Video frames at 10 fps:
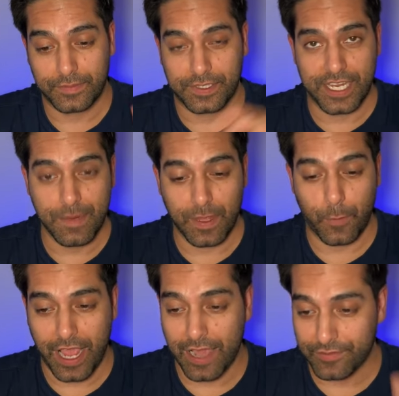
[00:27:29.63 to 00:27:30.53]
team
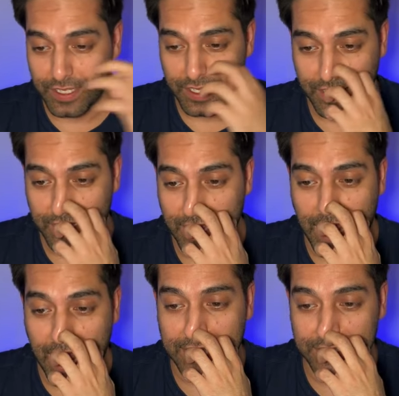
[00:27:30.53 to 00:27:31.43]
that we have
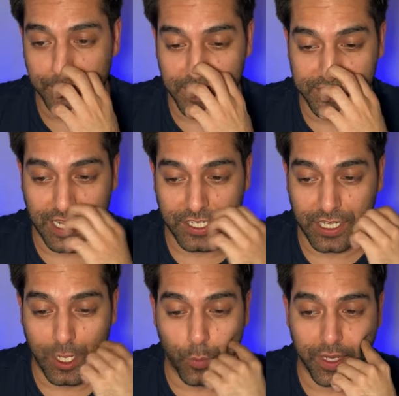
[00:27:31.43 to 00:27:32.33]
and the person
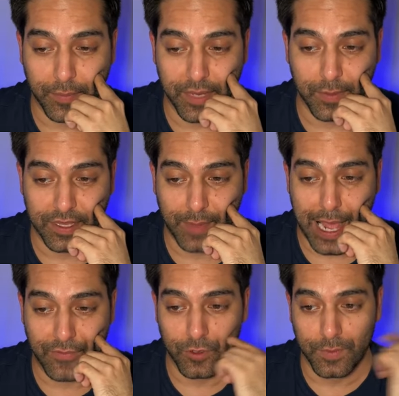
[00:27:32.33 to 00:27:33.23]
actually helping me with the
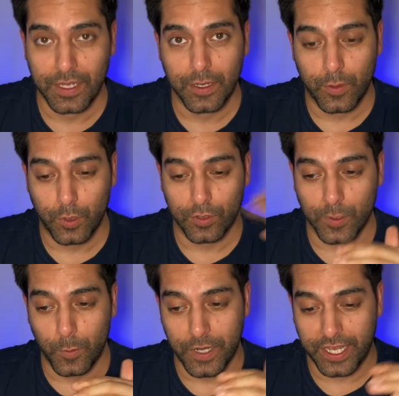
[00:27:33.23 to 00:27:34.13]
platform, we're
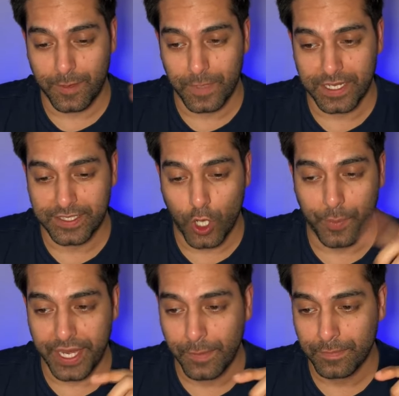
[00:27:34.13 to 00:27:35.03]
also working with
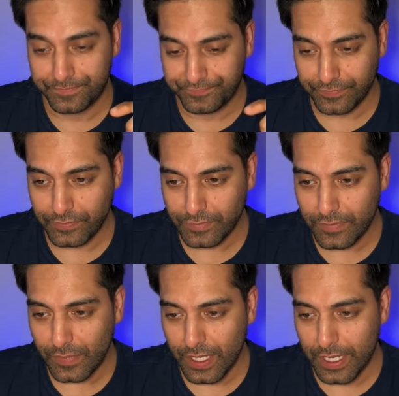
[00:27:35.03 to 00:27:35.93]
Tommy.
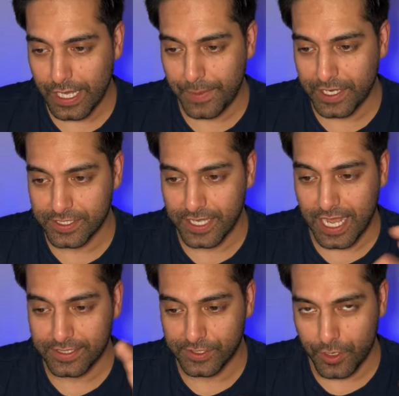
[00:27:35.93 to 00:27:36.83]
Because he
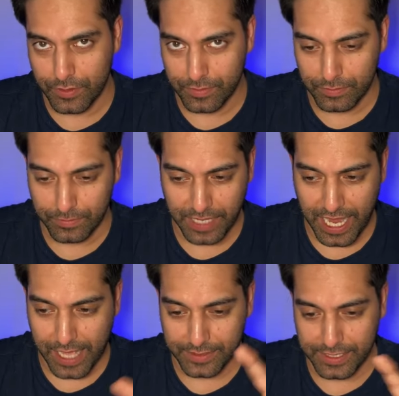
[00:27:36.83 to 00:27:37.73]
has his own
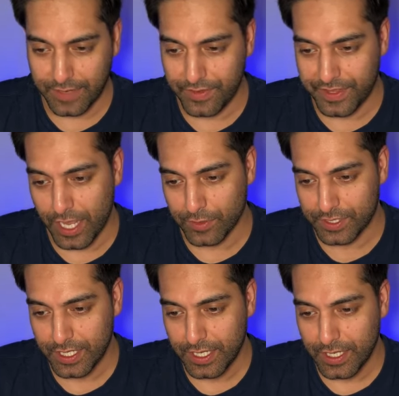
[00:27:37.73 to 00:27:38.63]
plans and everything
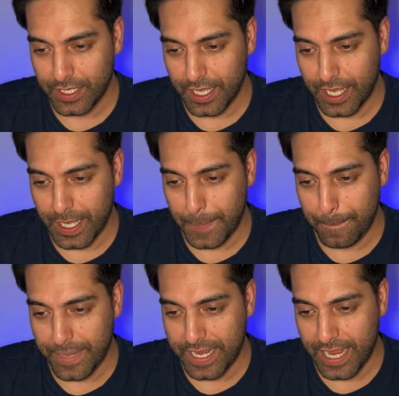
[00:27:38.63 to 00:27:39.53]
else.
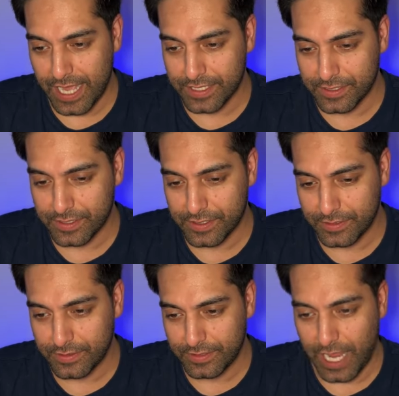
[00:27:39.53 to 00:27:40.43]
I can't
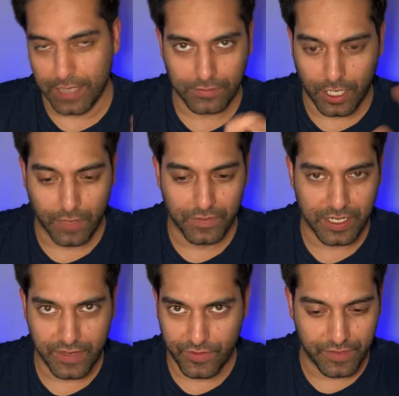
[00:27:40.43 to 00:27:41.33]

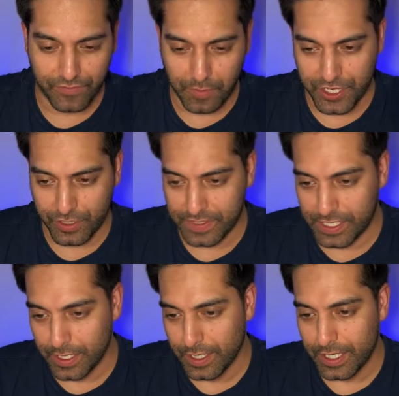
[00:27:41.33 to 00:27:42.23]
really give you the information,
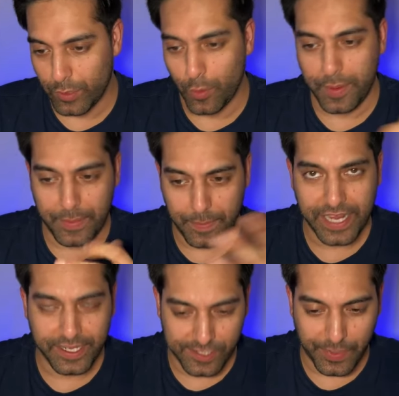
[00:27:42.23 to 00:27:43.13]
obviously. He will be
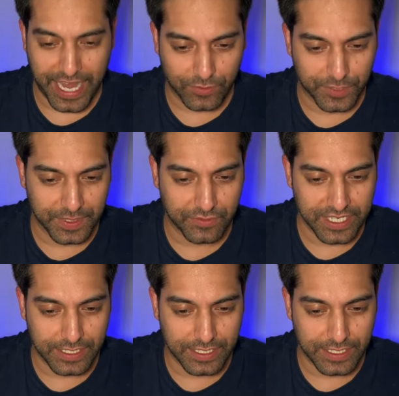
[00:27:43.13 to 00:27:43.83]
making some announcements